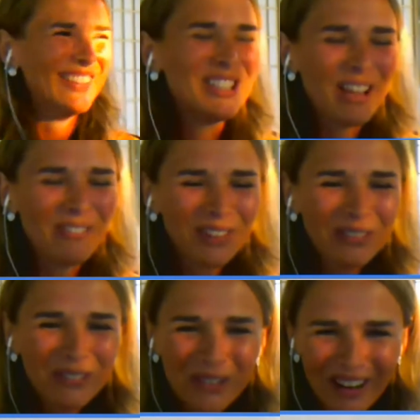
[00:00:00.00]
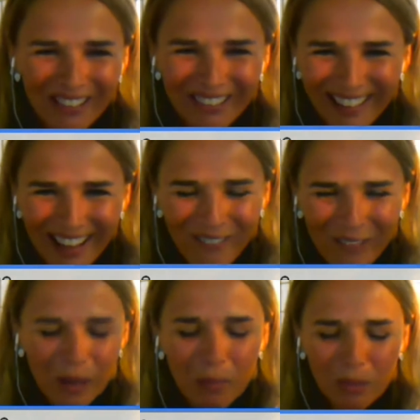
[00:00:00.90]
it definitely required a lot of
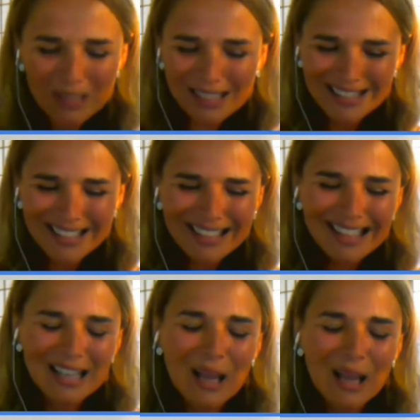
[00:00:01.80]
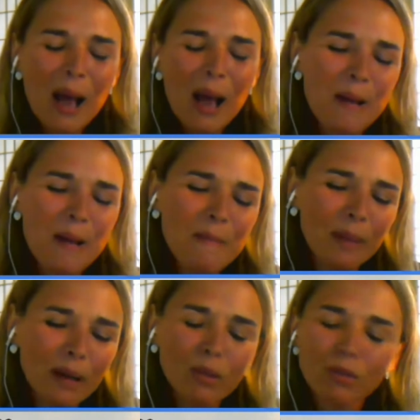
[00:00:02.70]
work and persistence. Um,
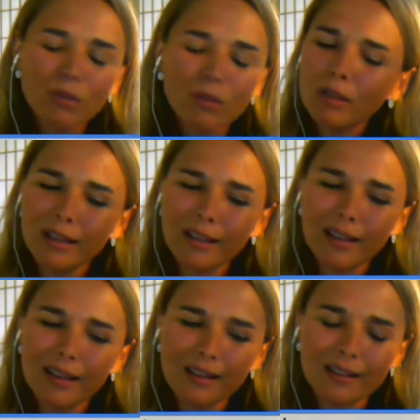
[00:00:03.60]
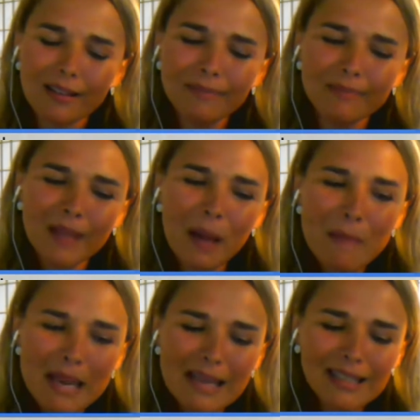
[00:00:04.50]
but it was really um,
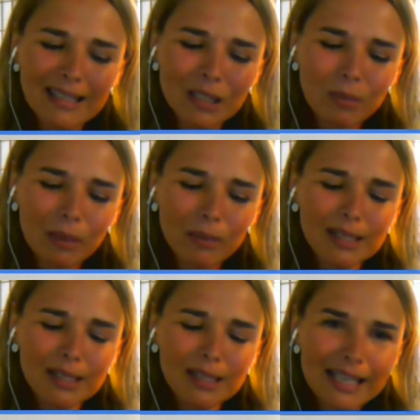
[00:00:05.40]
amazing to be able to